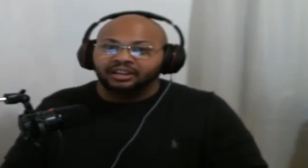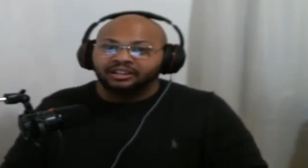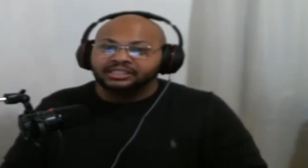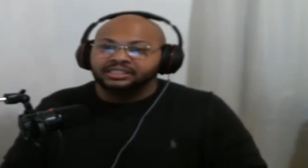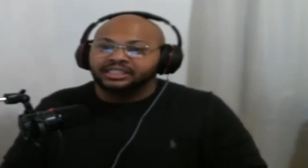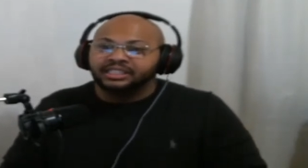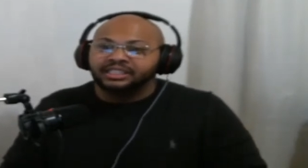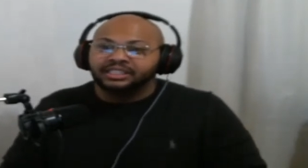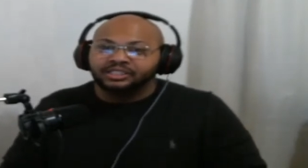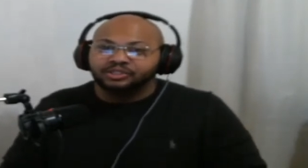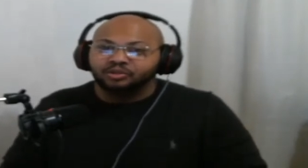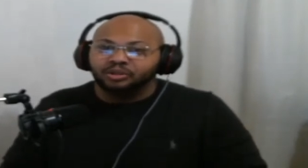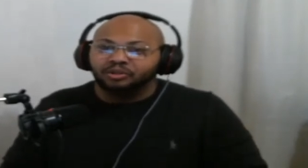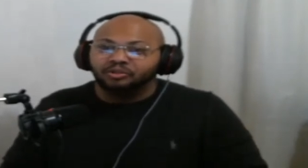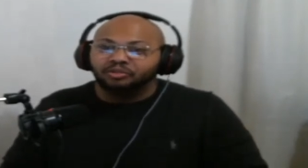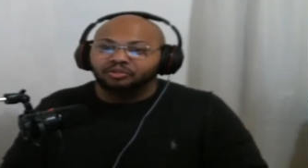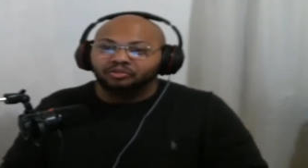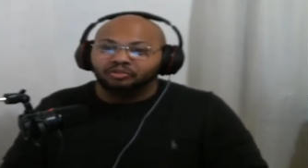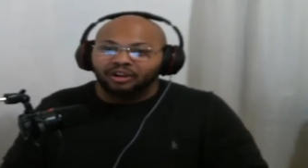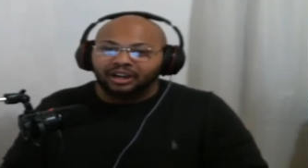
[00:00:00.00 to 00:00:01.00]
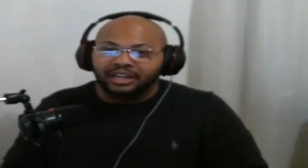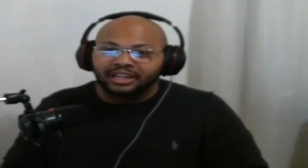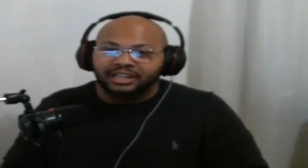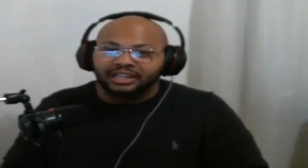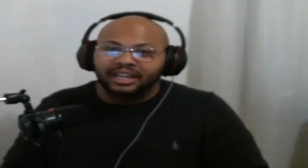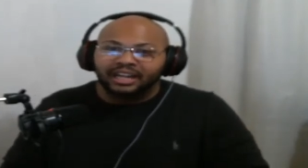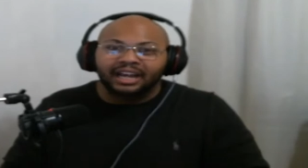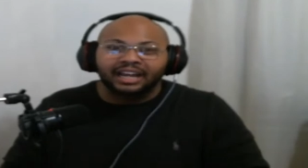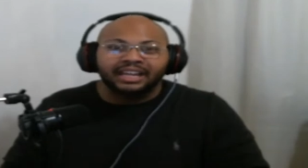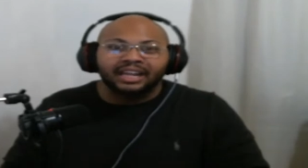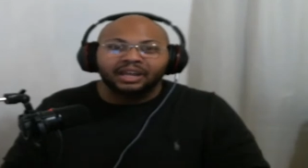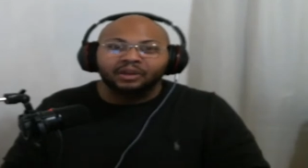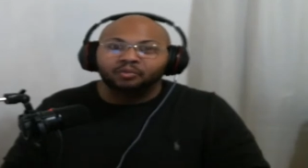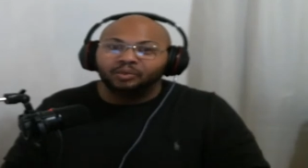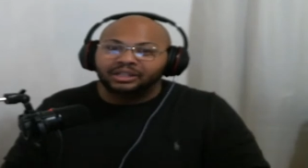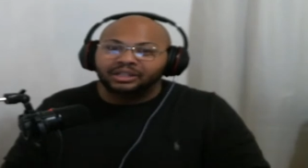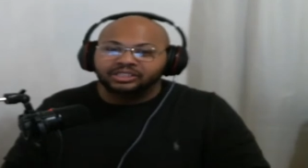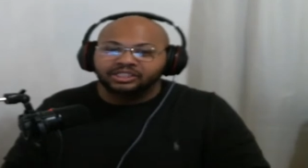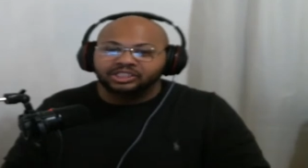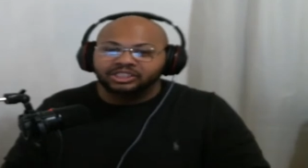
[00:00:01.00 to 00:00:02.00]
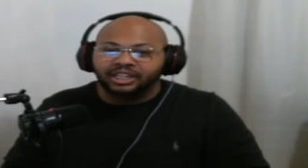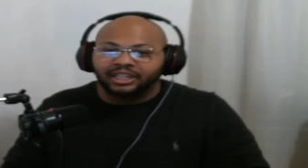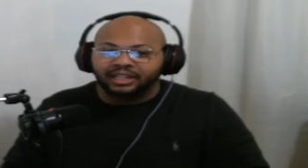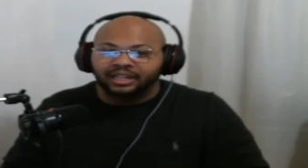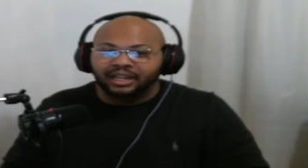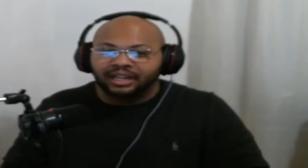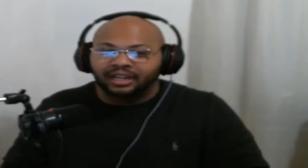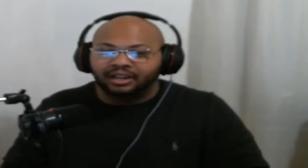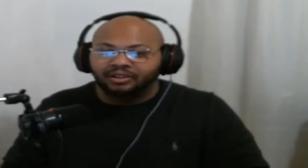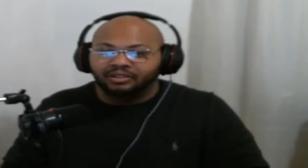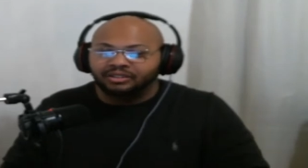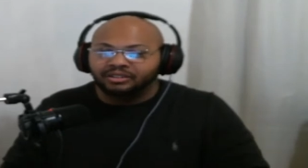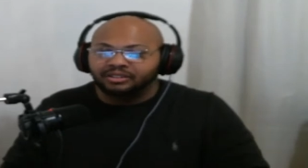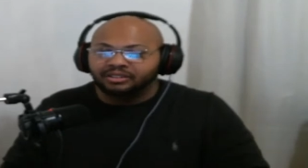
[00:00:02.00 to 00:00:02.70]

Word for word: Let's get into it right now. I can't wait to check it out.